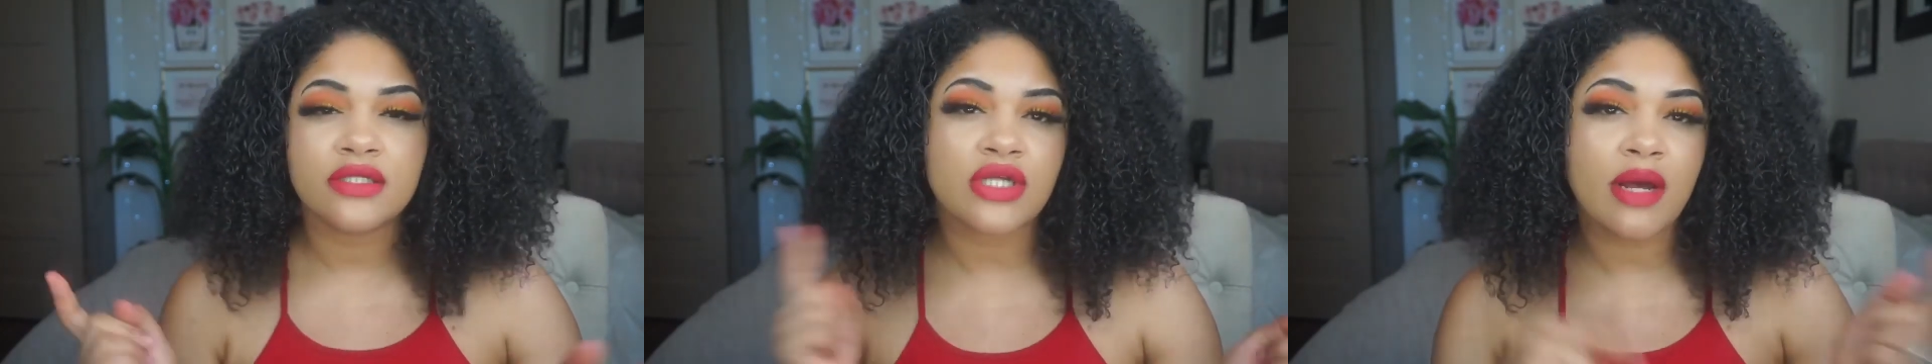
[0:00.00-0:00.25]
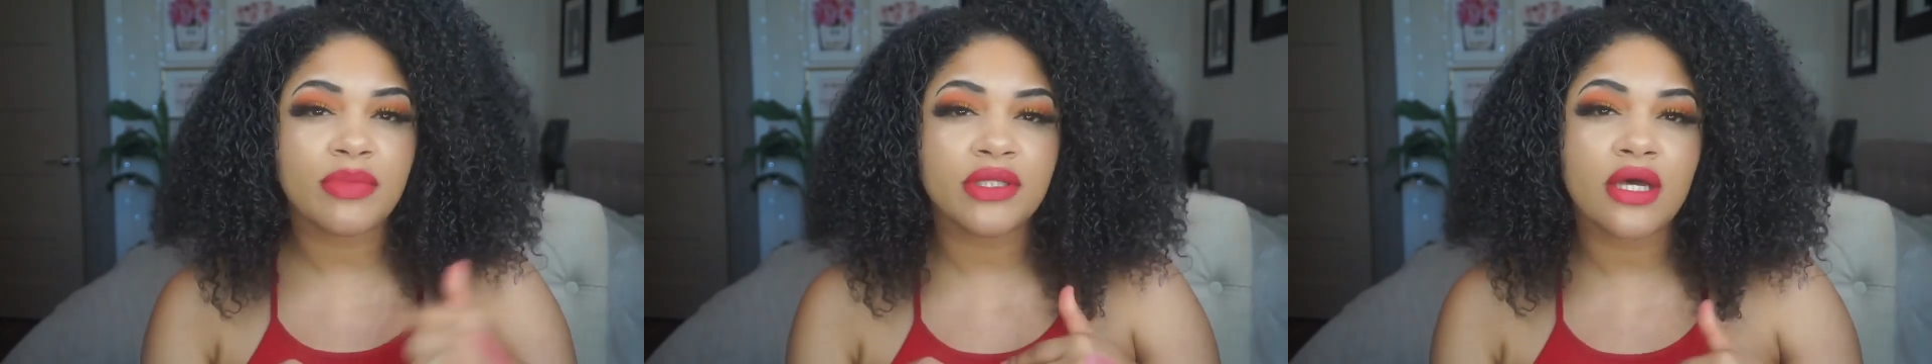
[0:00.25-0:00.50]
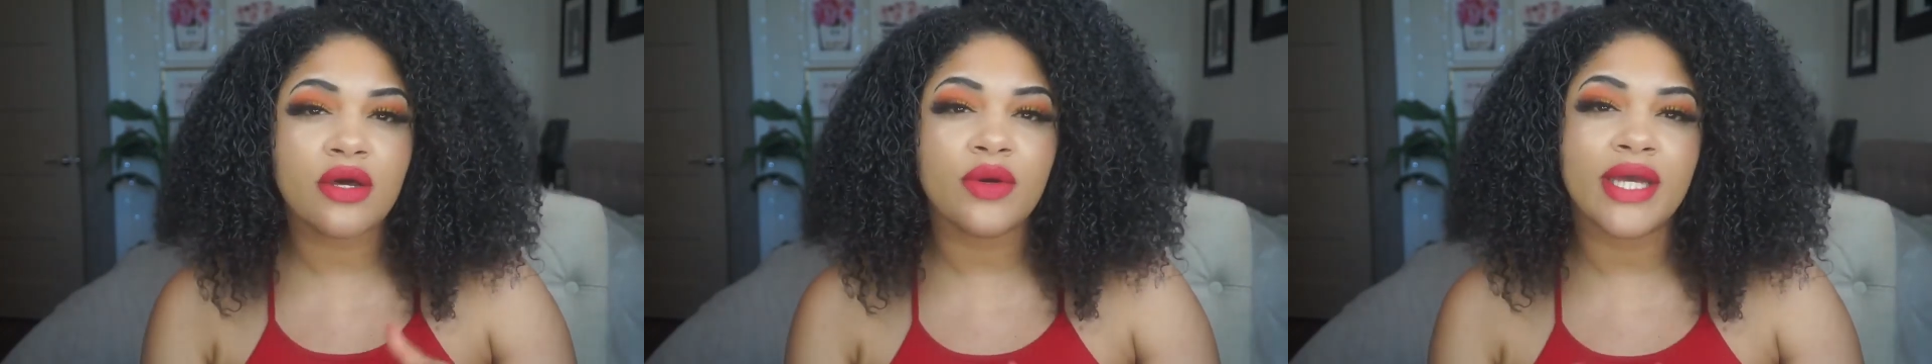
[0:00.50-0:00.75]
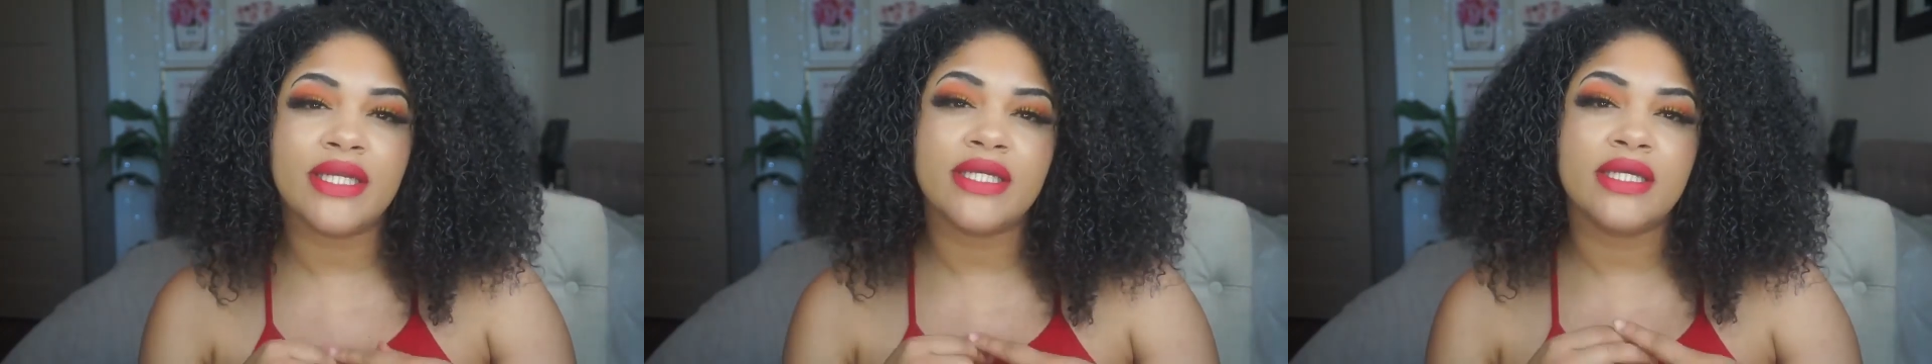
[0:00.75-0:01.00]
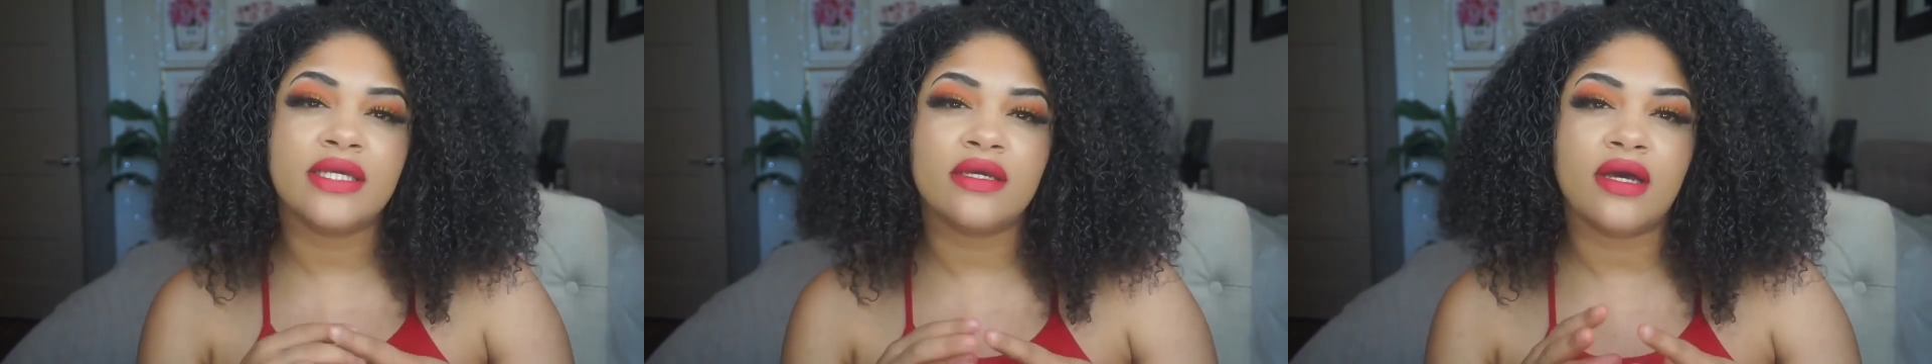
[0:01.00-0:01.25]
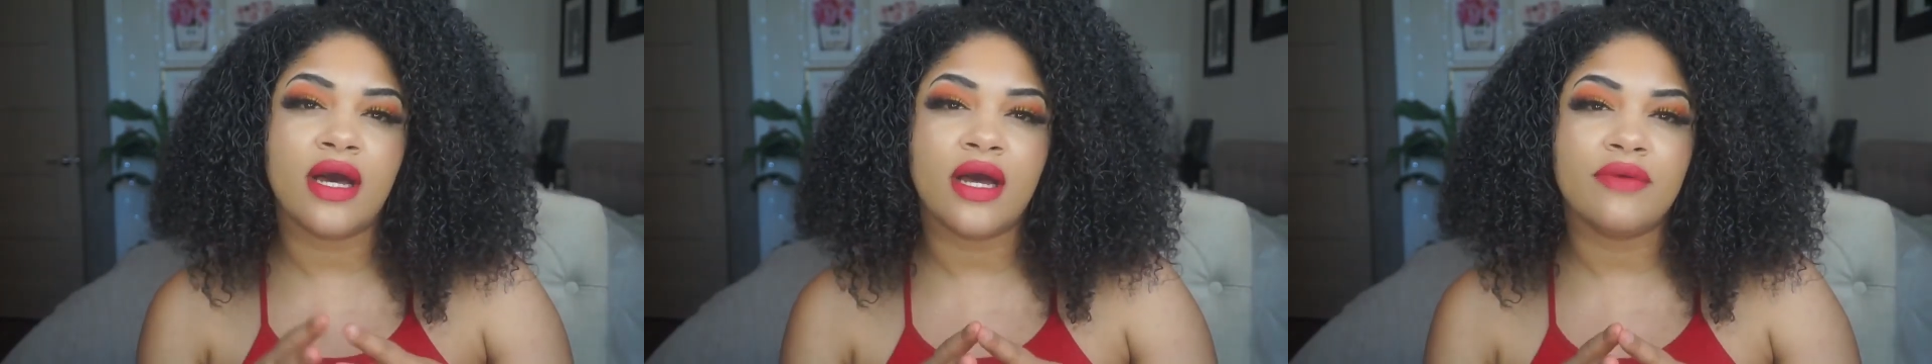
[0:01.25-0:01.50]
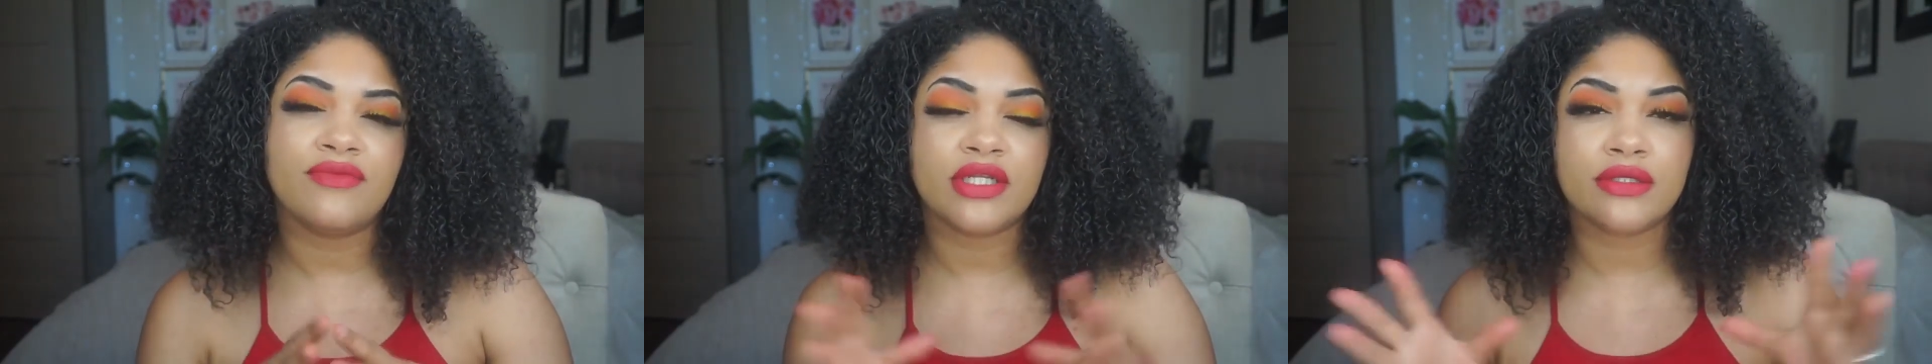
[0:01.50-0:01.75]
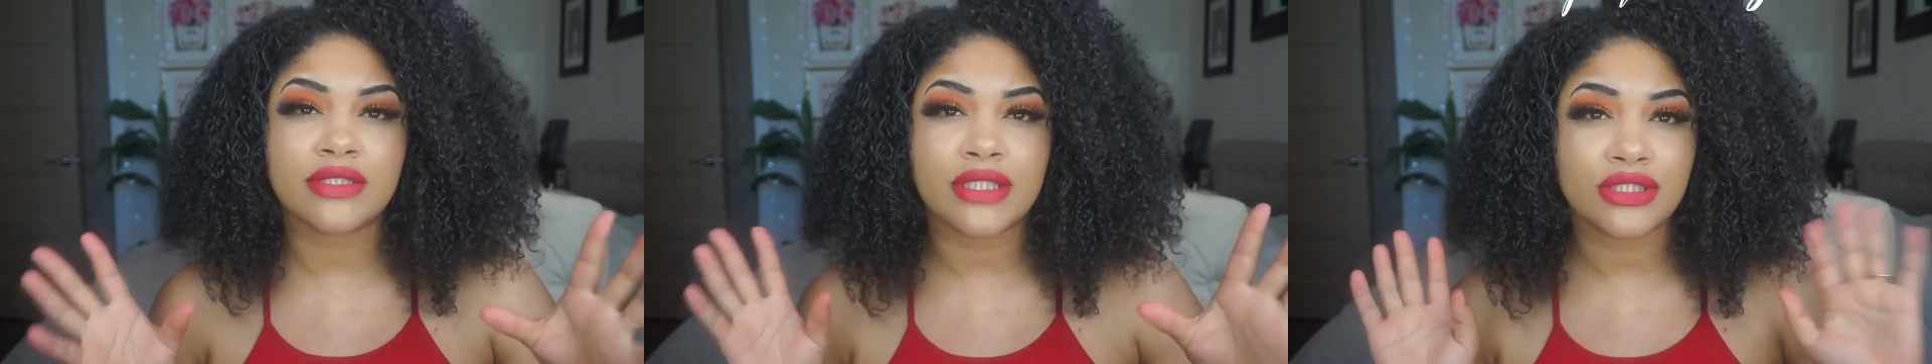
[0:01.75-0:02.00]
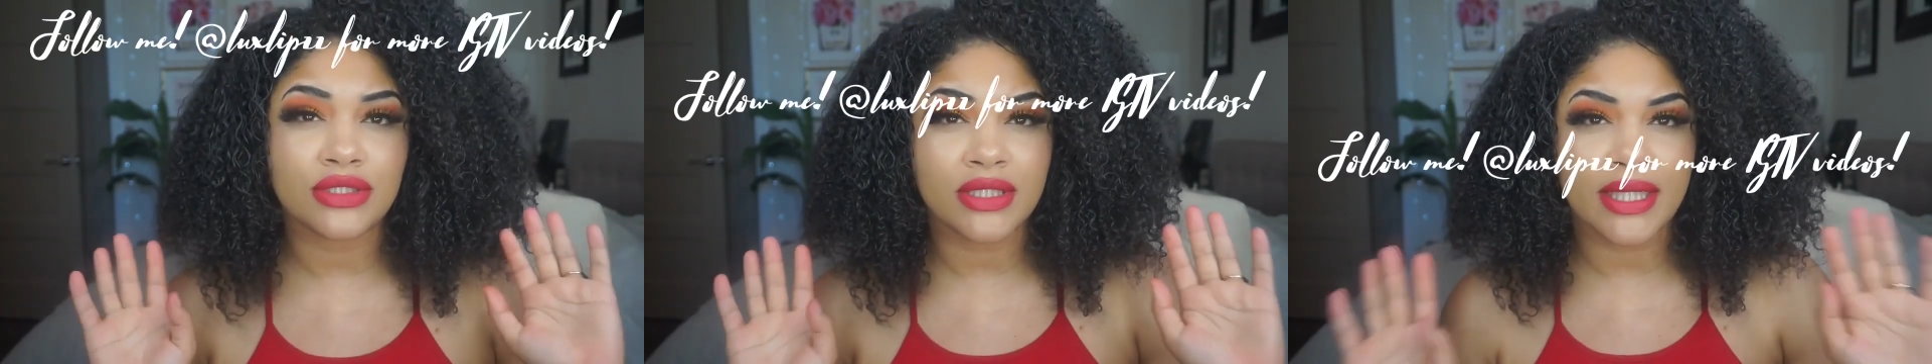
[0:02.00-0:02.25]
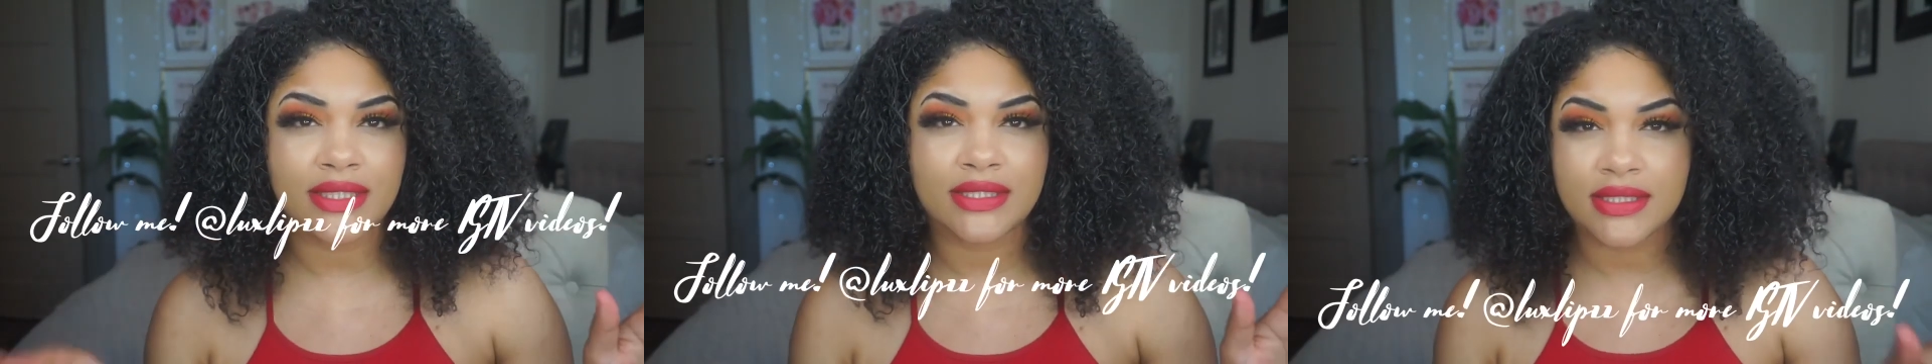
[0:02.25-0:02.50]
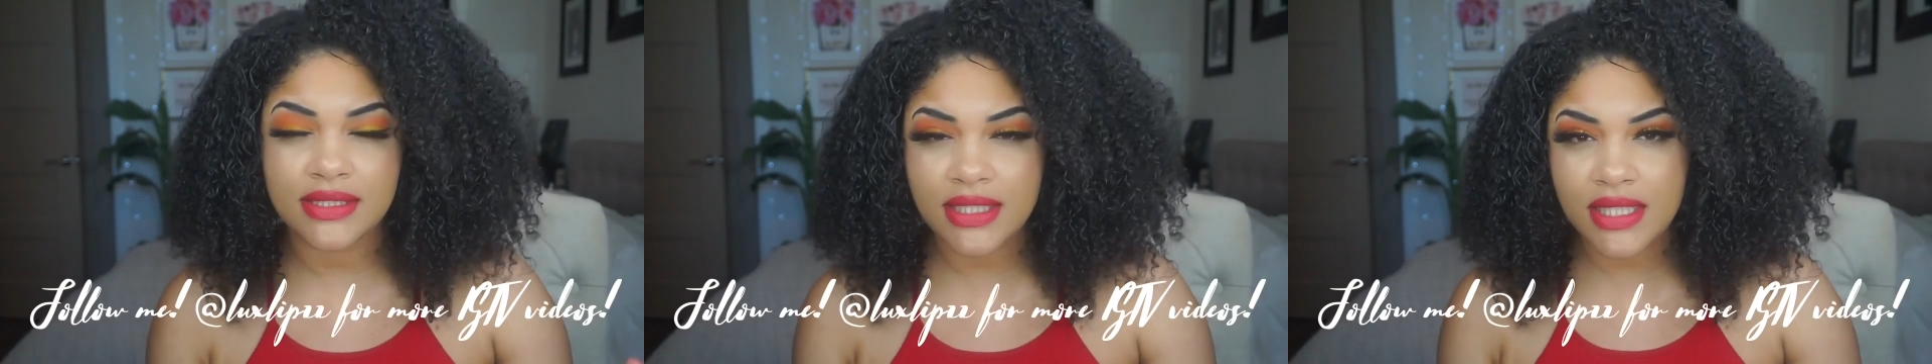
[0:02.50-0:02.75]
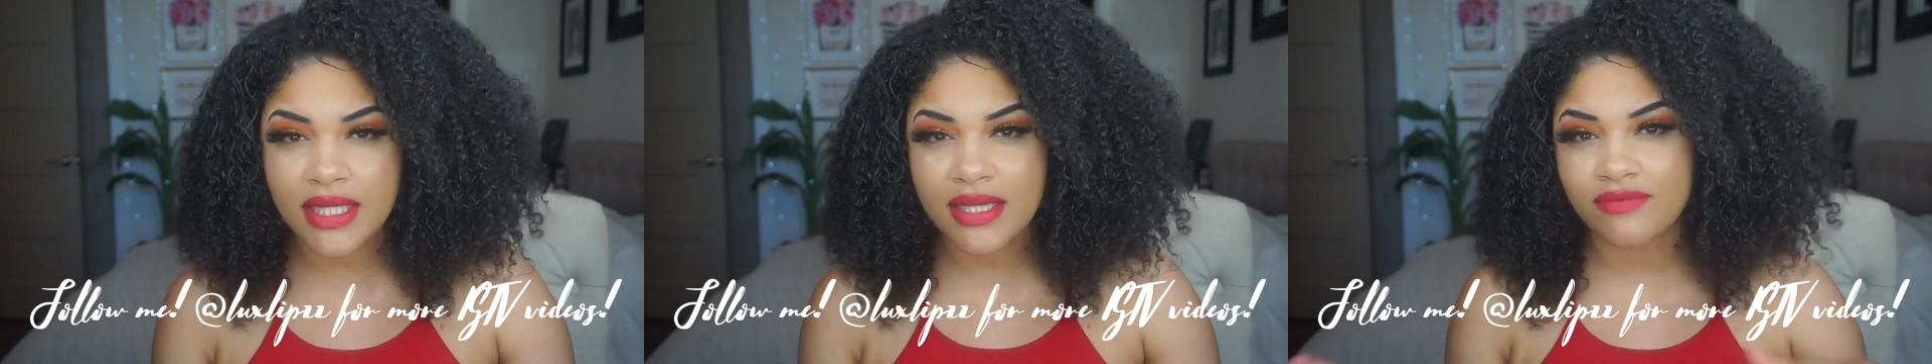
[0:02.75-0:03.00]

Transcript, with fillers: Drop below any um, videos that you'd like to see,